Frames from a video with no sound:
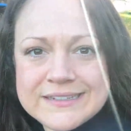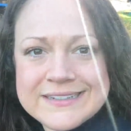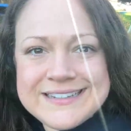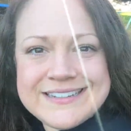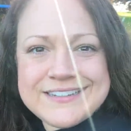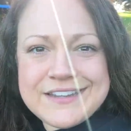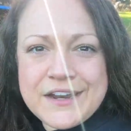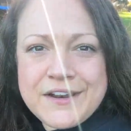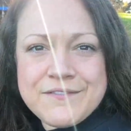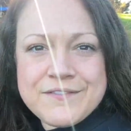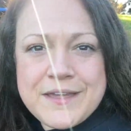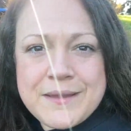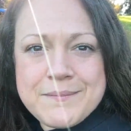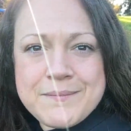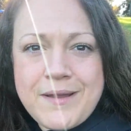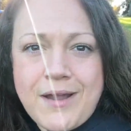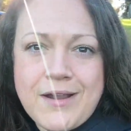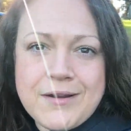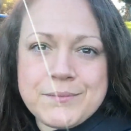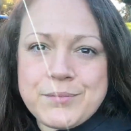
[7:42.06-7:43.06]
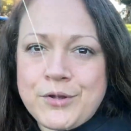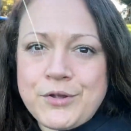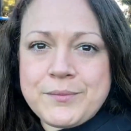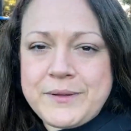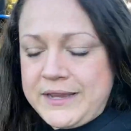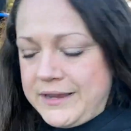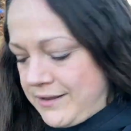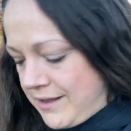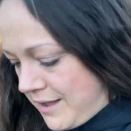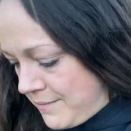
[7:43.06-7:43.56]
none of them are
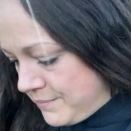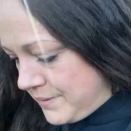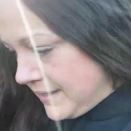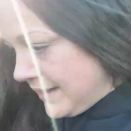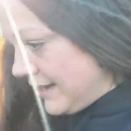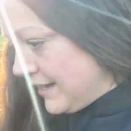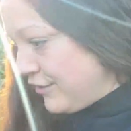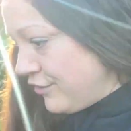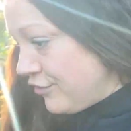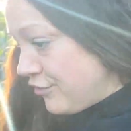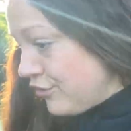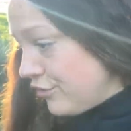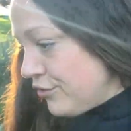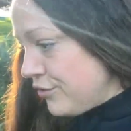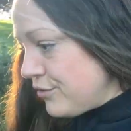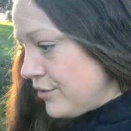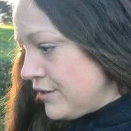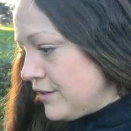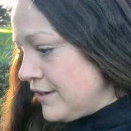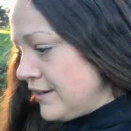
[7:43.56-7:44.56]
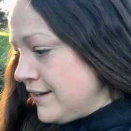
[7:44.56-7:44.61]
bulbing up into